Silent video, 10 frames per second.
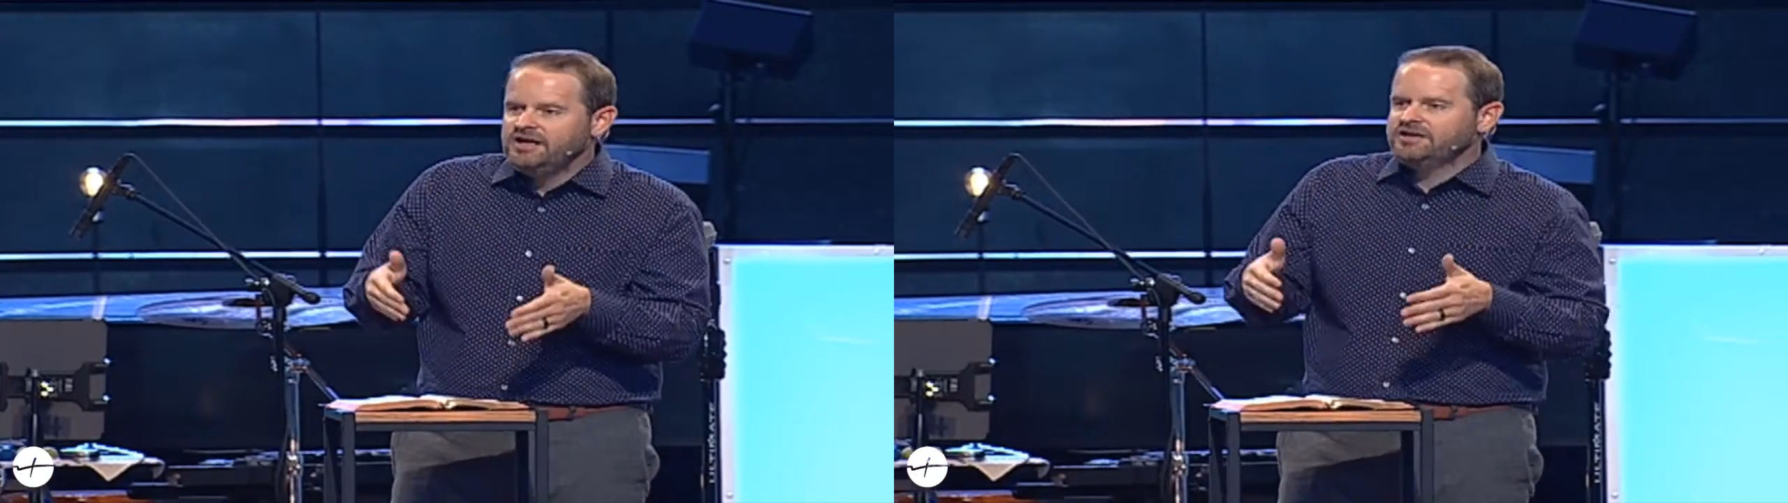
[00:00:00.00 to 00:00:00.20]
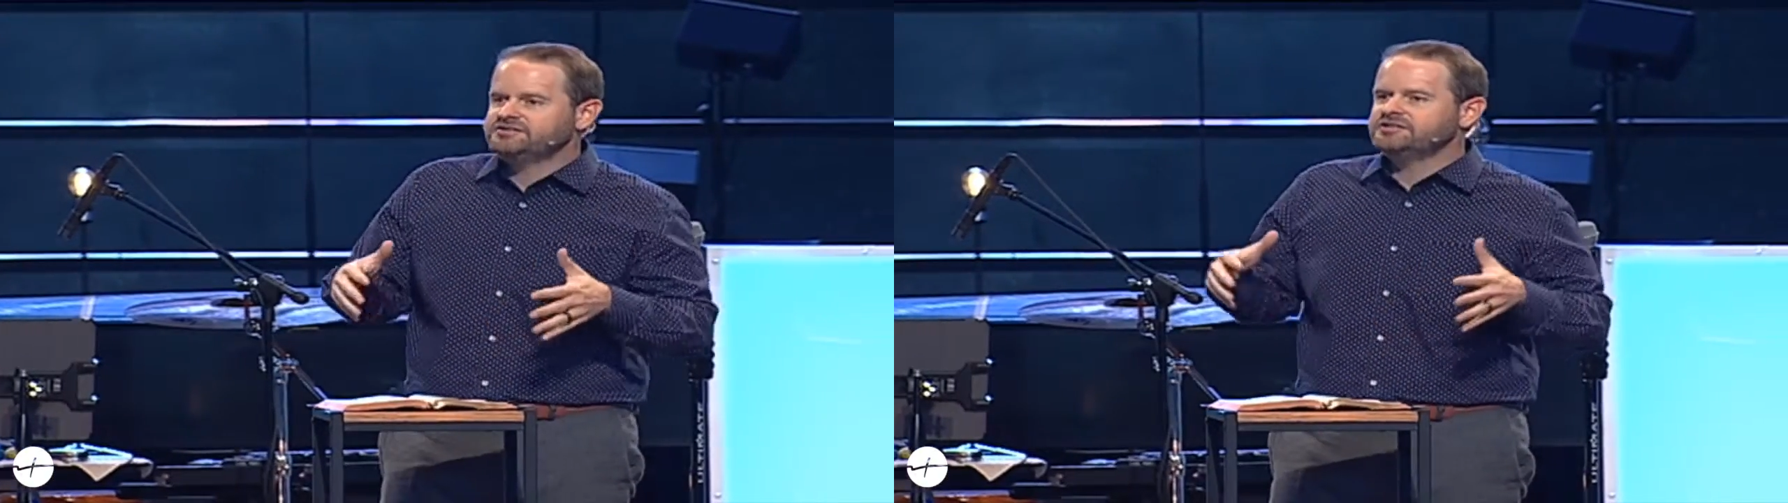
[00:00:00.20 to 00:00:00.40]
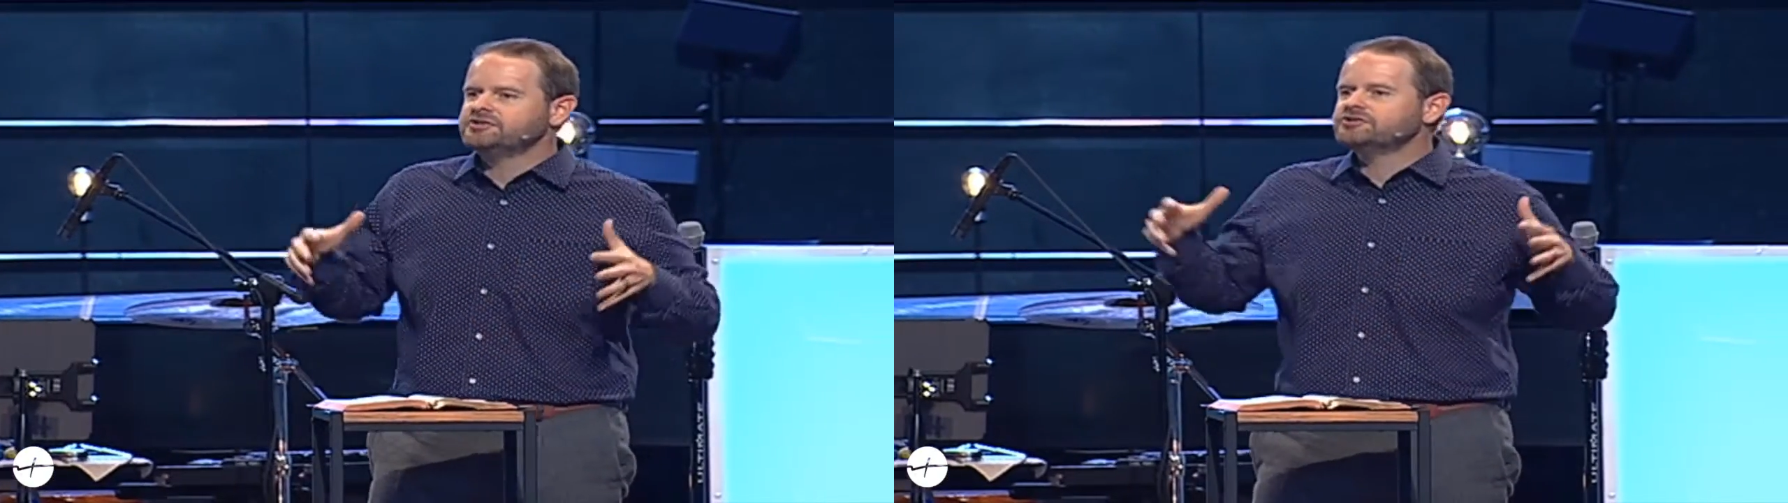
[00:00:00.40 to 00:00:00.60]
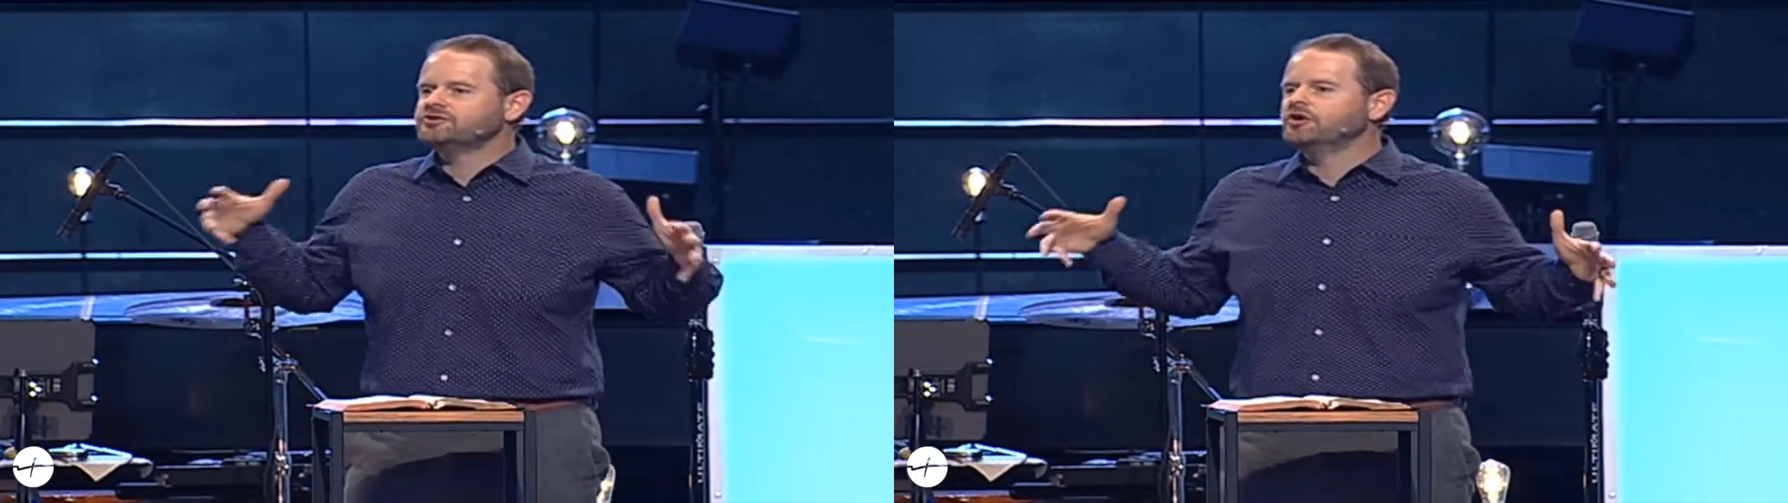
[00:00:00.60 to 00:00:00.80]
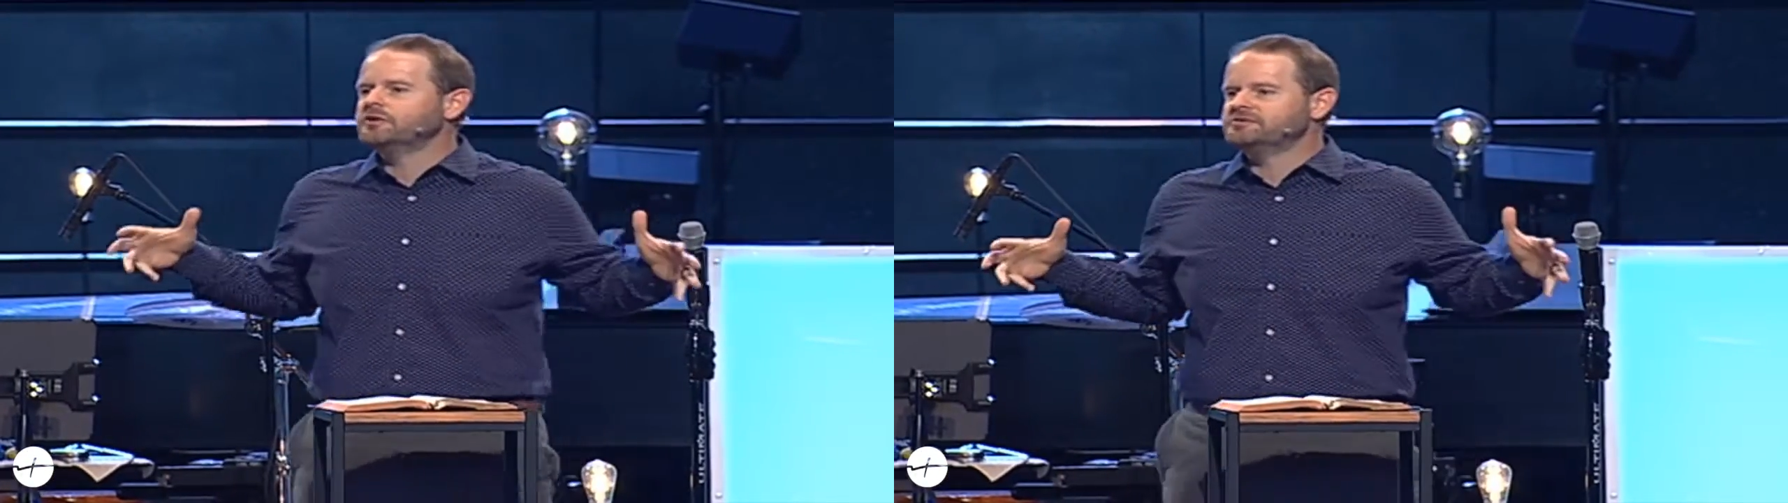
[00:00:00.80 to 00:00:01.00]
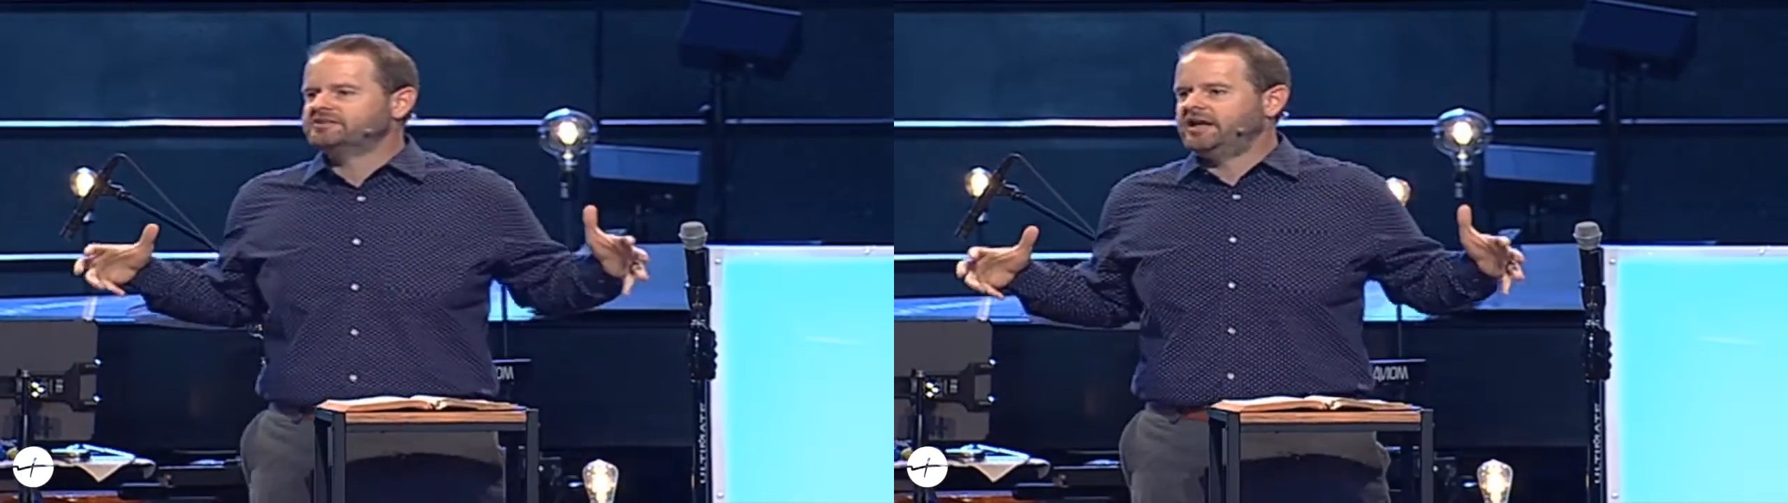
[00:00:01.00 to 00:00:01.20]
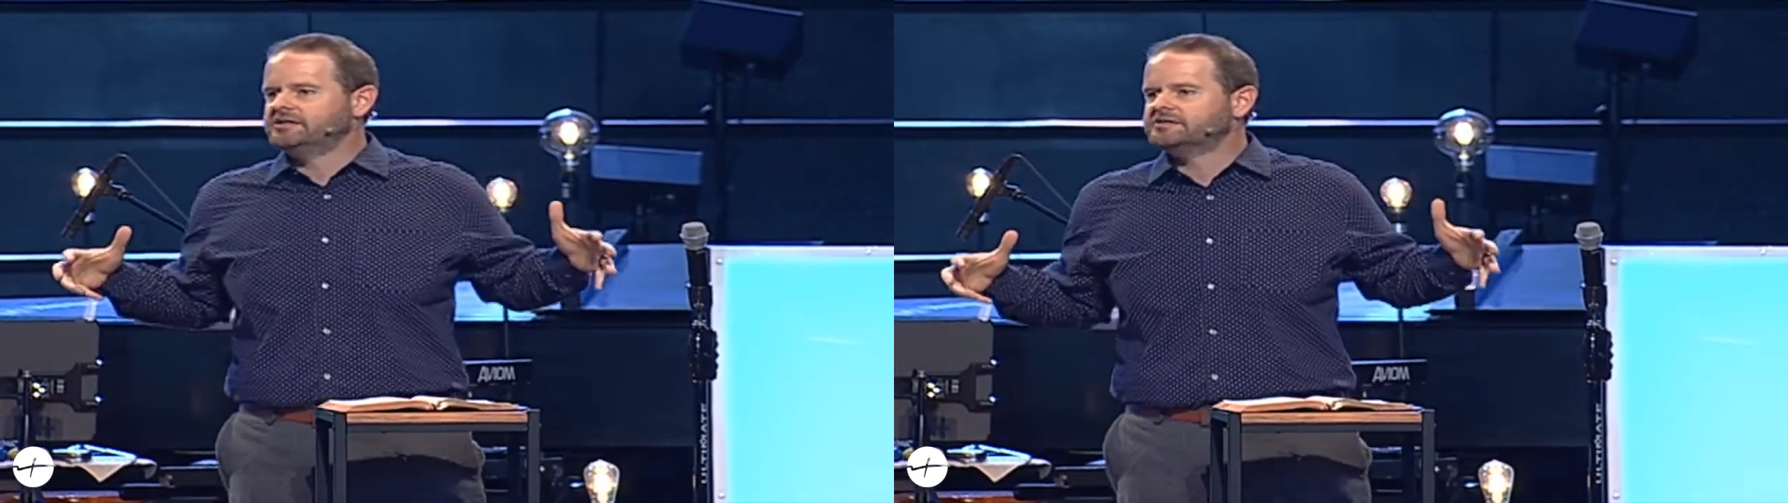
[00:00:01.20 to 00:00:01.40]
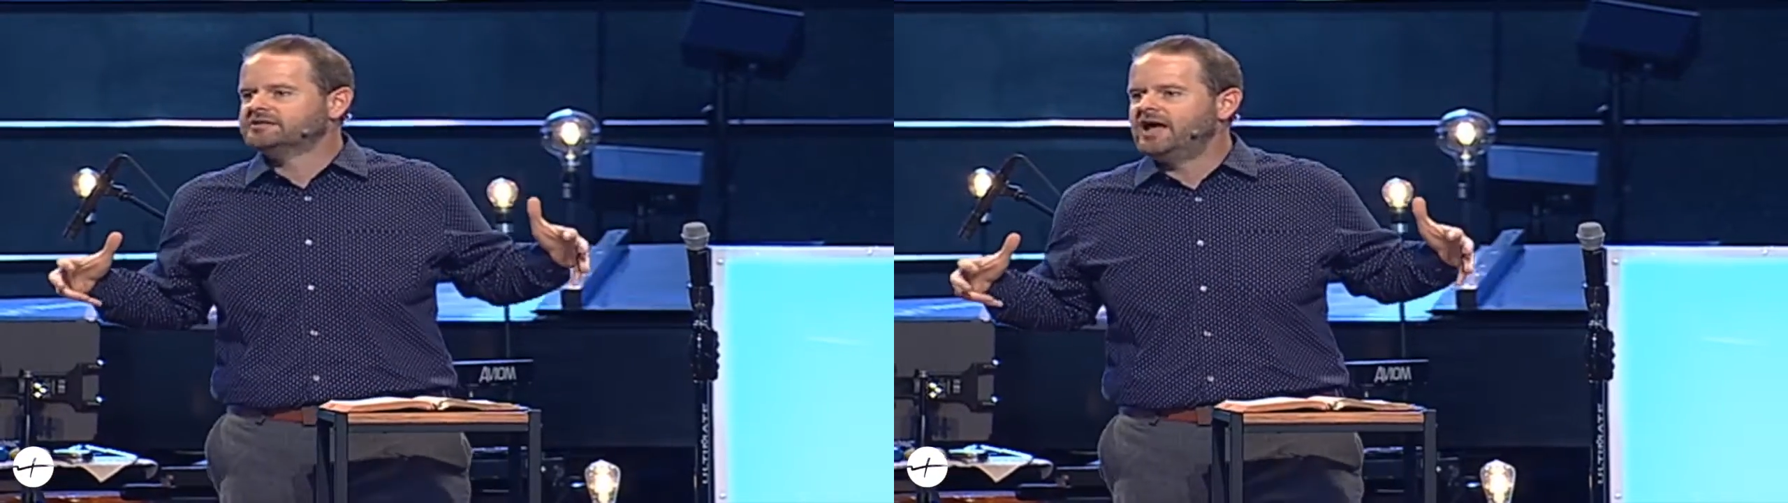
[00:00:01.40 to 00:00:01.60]
Is this a
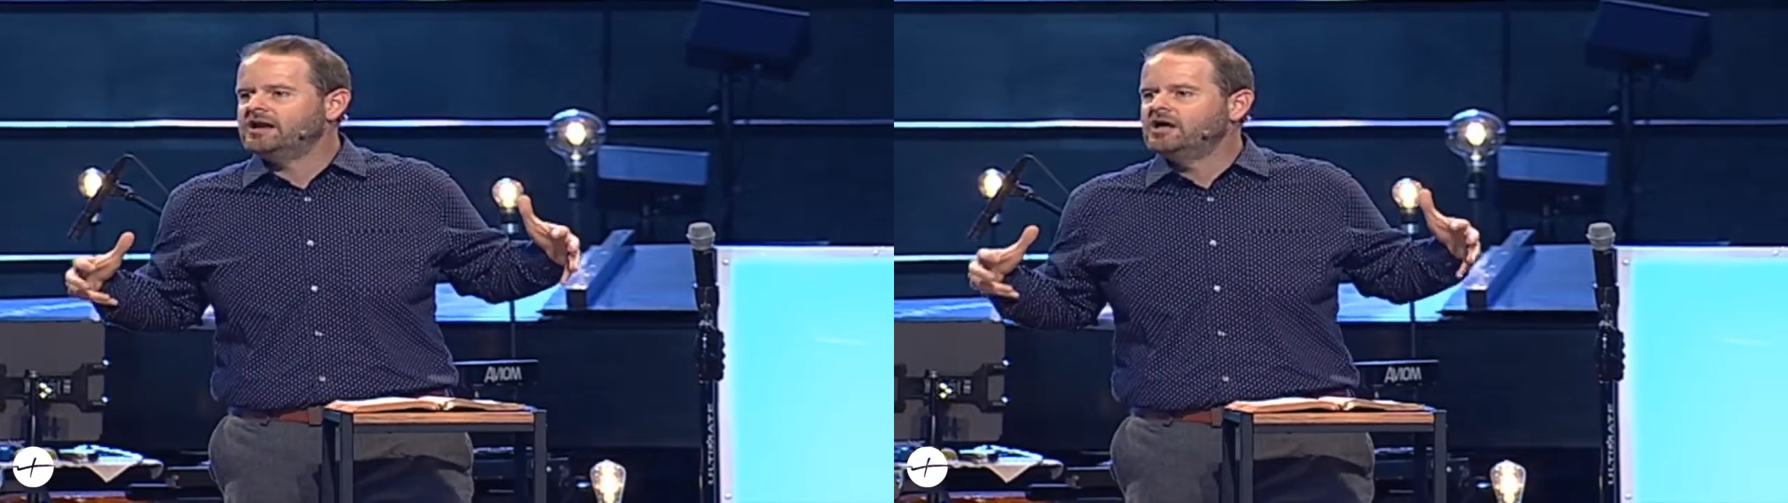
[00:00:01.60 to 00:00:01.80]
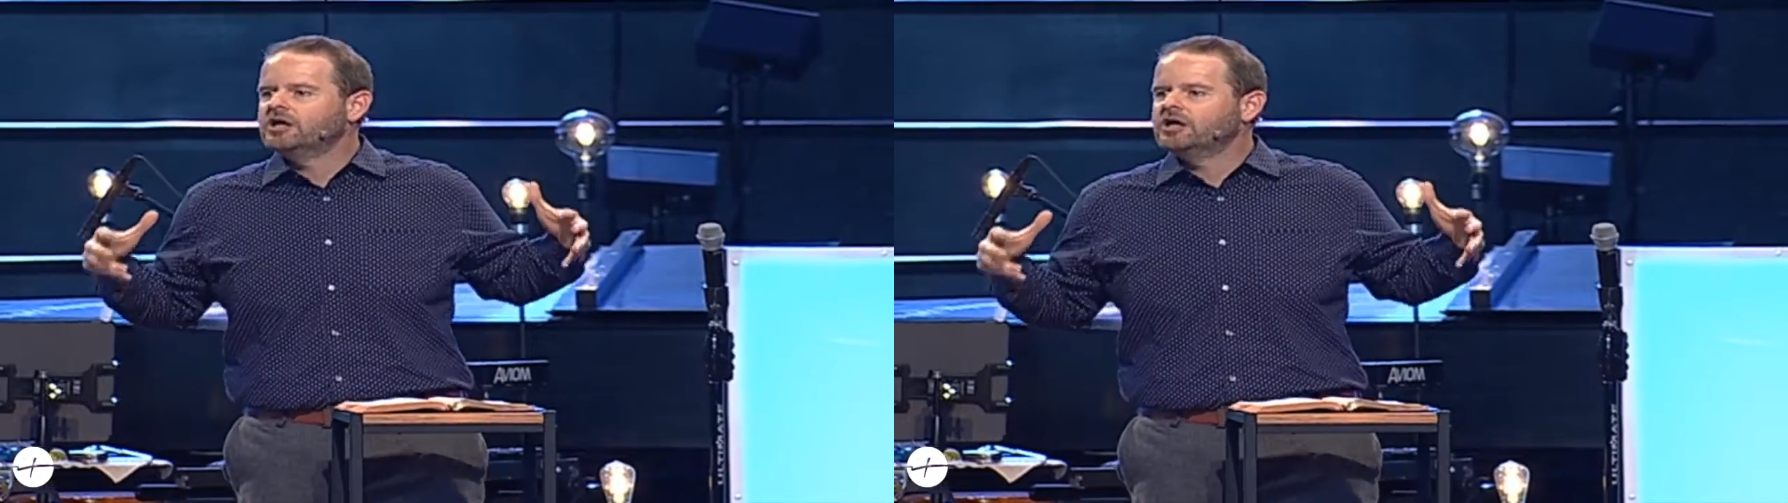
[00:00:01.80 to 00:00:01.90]
circumstance that